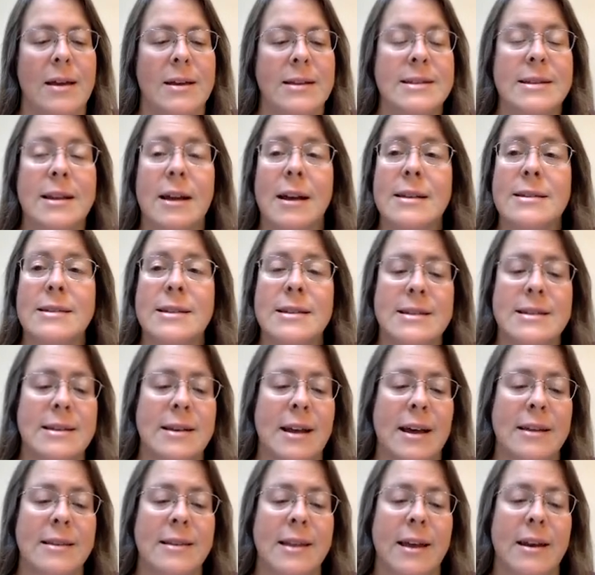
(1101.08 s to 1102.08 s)
Stott does
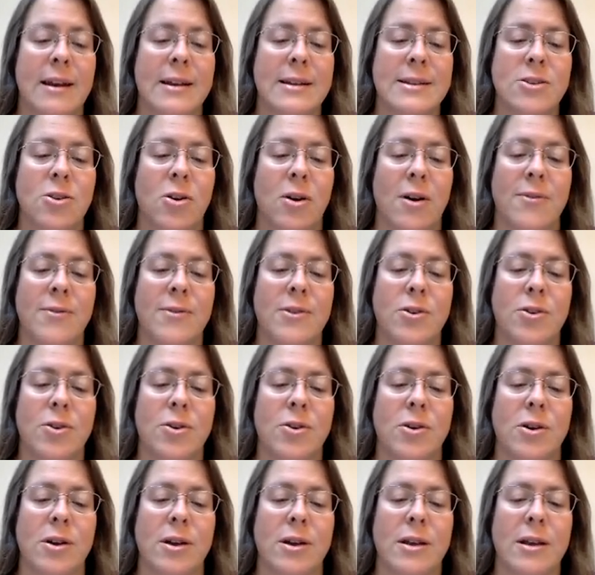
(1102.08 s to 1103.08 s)
not let us off the
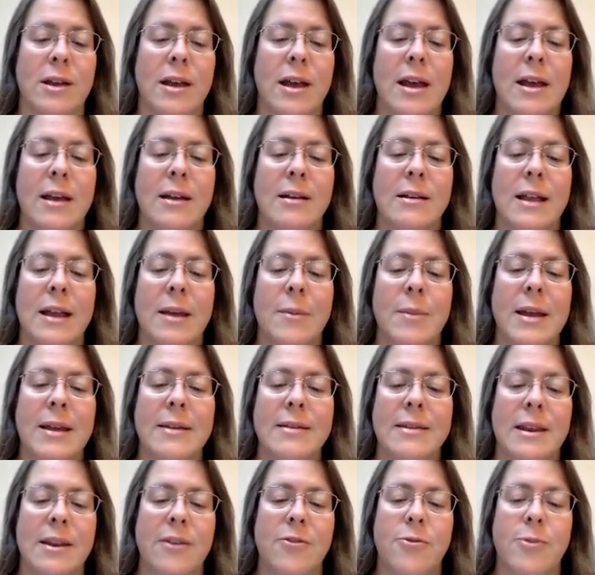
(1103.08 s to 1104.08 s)
hook, claiming
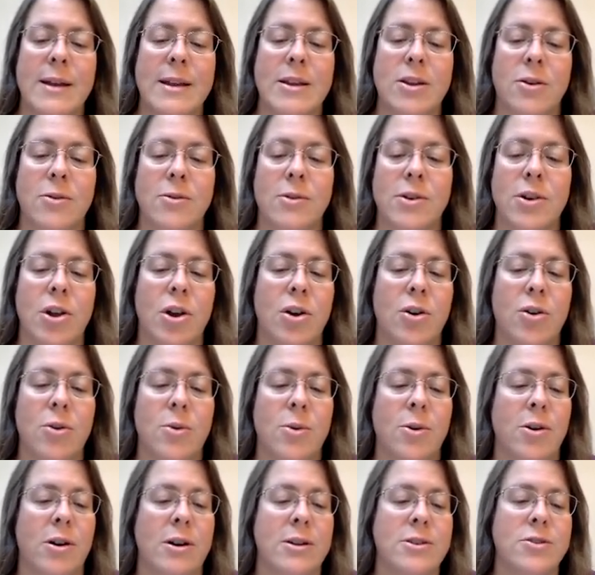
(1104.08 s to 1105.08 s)
that if we don't know
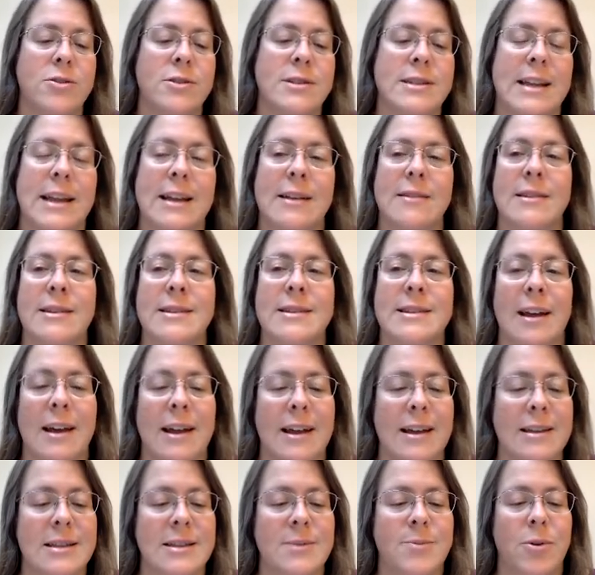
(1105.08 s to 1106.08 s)
or understand the
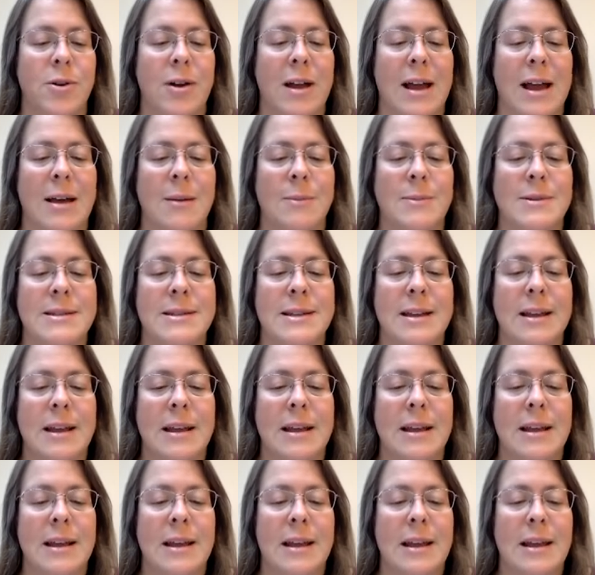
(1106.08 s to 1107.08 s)
science, perhaps,
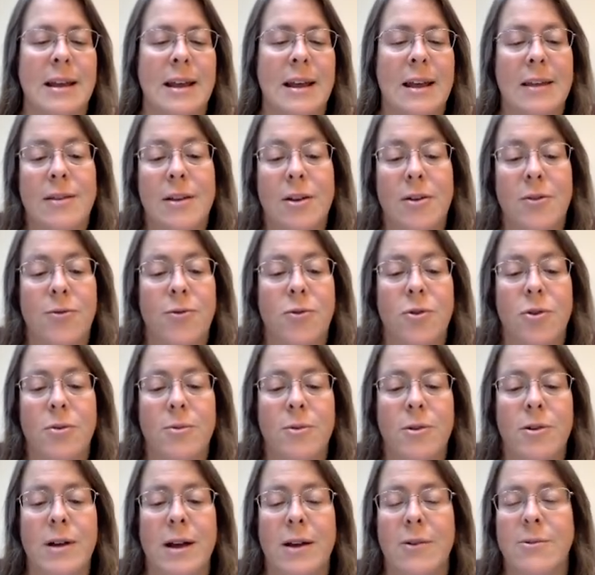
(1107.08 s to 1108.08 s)
therefore
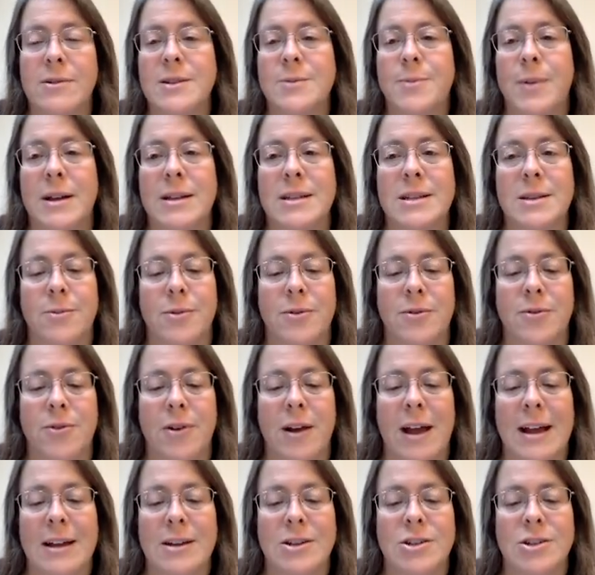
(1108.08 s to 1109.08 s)
we're not responsible for
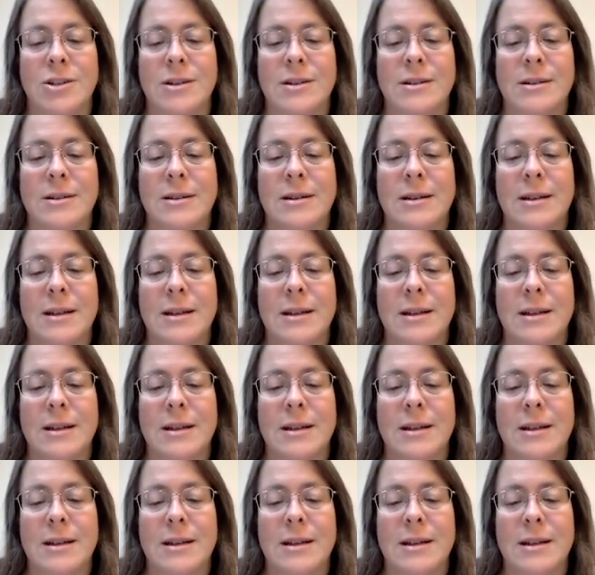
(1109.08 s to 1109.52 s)
action.